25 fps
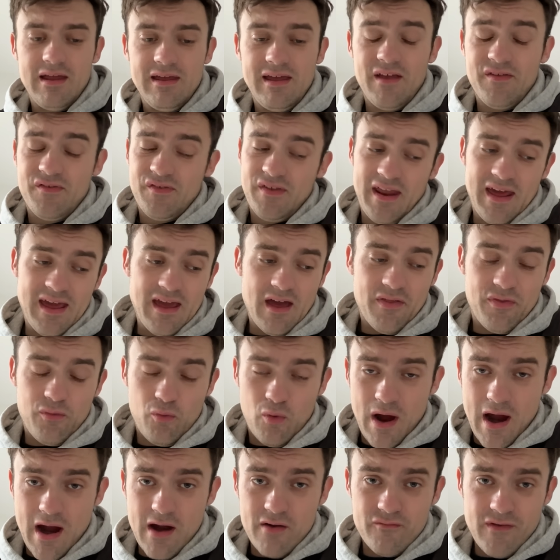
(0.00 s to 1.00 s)
Yesterday, I
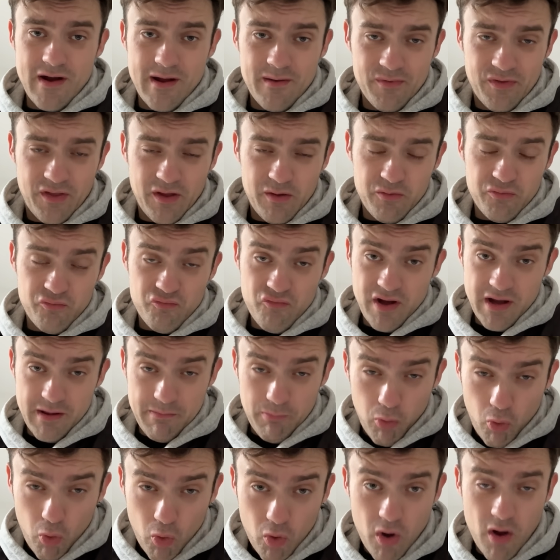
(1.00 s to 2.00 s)
thought Aaron Ramsdale was really
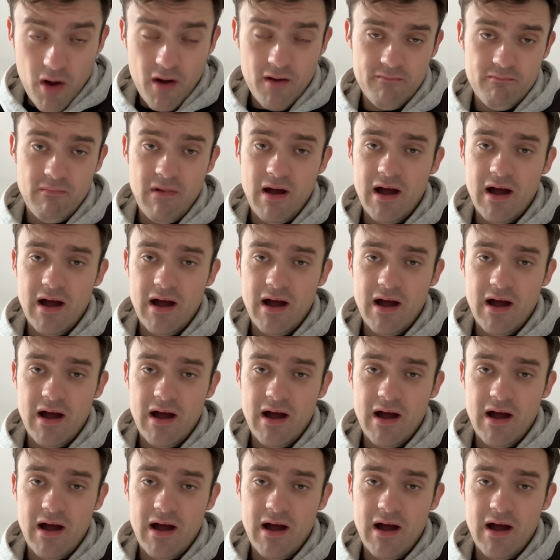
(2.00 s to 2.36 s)
poor.